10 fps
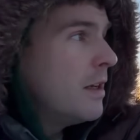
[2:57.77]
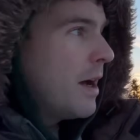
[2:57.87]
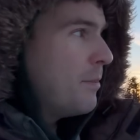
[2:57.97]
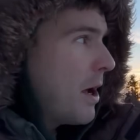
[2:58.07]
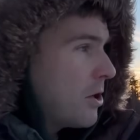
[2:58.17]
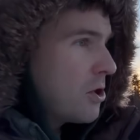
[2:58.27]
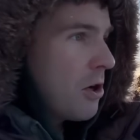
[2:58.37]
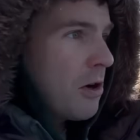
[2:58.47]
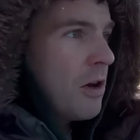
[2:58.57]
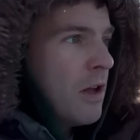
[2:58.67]
I'm not
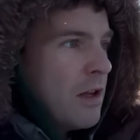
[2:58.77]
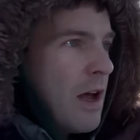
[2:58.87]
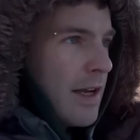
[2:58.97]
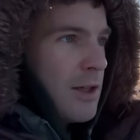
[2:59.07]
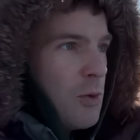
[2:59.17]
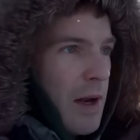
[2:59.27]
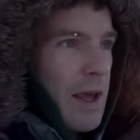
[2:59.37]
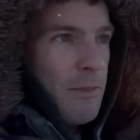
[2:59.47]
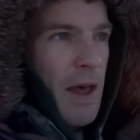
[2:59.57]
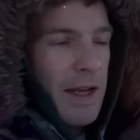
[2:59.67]
sure. I do want to
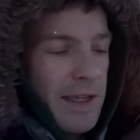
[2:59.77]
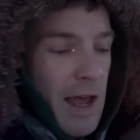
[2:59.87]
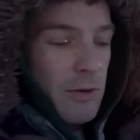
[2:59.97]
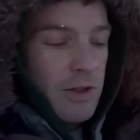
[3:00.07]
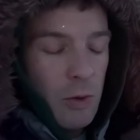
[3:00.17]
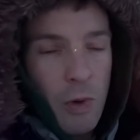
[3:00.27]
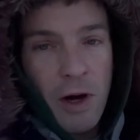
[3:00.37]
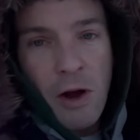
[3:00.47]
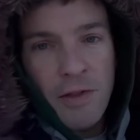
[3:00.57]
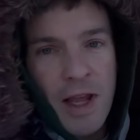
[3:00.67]
get back down to
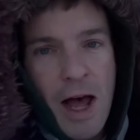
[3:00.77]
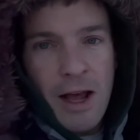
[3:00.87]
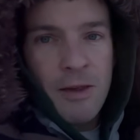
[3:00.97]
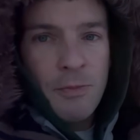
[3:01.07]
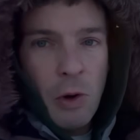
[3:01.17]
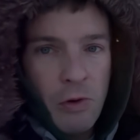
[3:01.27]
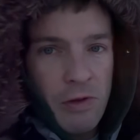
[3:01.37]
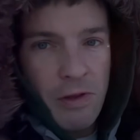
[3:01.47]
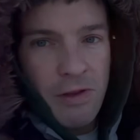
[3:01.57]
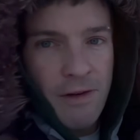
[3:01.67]
where all the oxbows
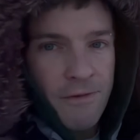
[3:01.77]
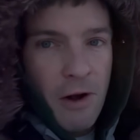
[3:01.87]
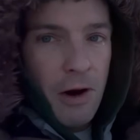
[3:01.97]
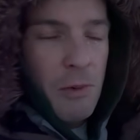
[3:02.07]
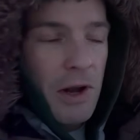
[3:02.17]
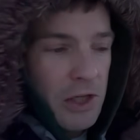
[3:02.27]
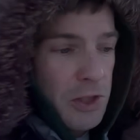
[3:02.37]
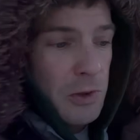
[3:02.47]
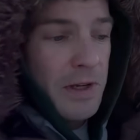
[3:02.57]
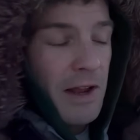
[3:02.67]
and stuff are. I want to
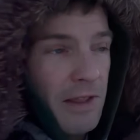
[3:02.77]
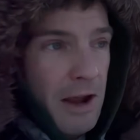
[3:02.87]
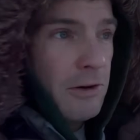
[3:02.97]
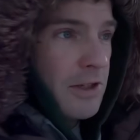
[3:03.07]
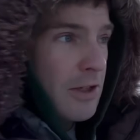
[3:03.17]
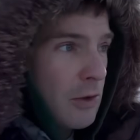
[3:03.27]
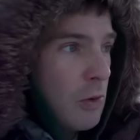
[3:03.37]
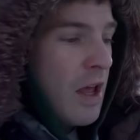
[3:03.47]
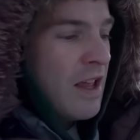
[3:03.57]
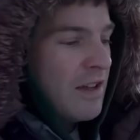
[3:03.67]
shoot down there too.